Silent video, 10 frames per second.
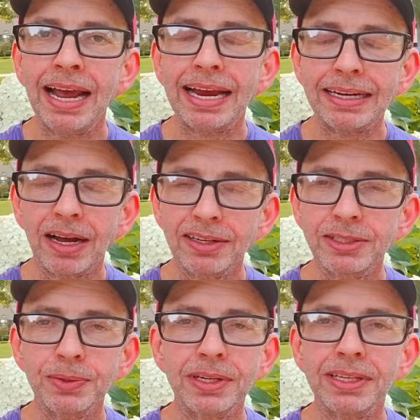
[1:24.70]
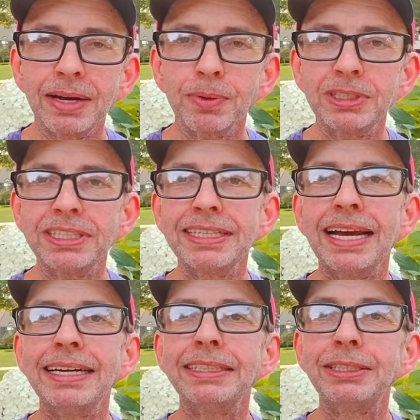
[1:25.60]
and also that they were just
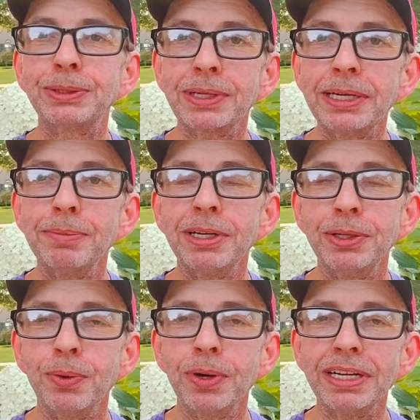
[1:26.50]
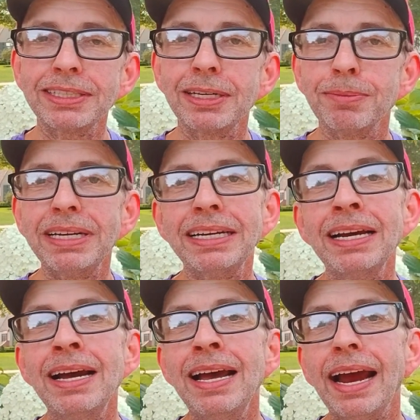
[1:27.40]
an extreme annoyance to me.
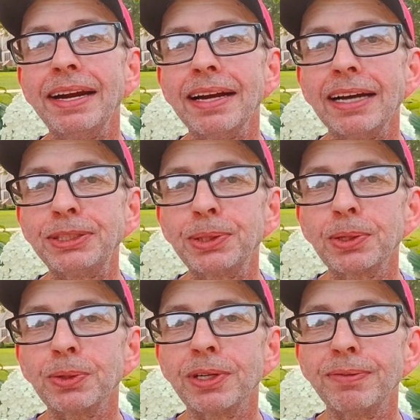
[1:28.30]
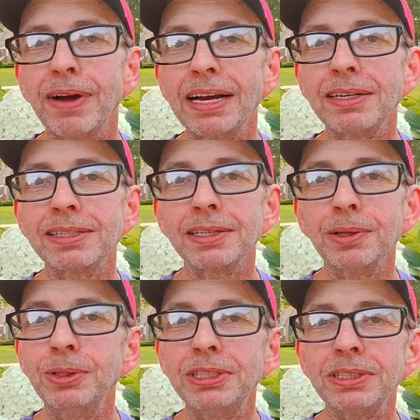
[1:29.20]
And I struggled to find a
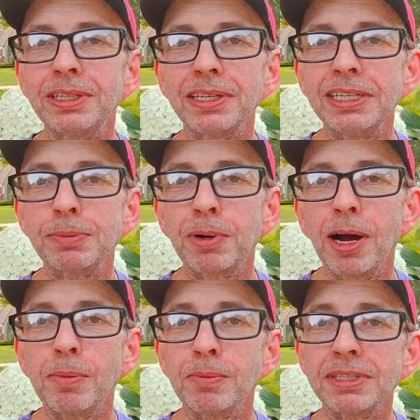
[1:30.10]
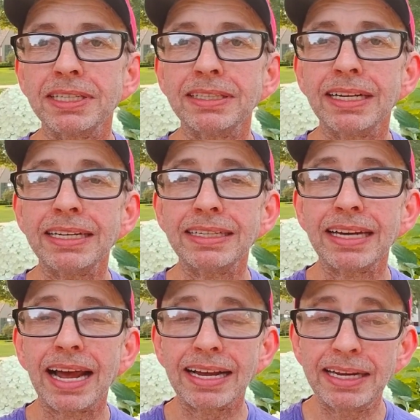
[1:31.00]
solution to these problems,
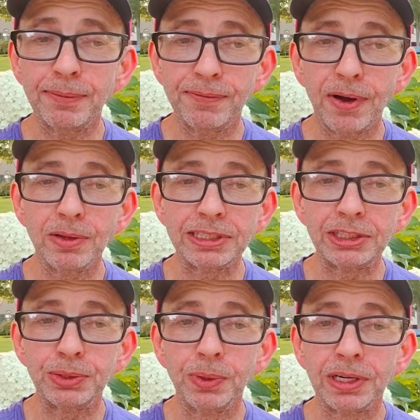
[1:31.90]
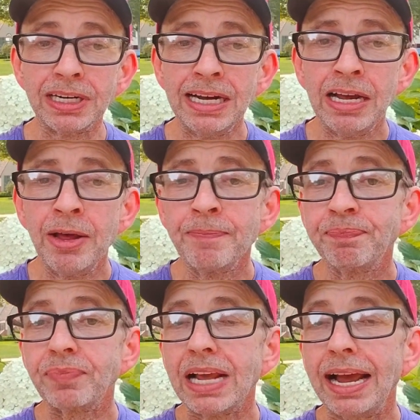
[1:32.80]
and I kept falling short.
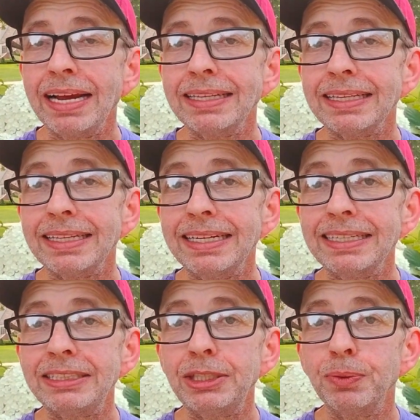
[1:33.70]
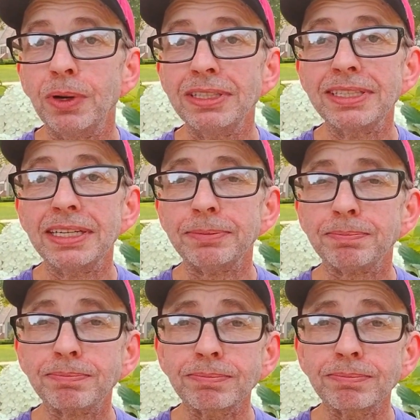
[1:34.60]
And the issue was that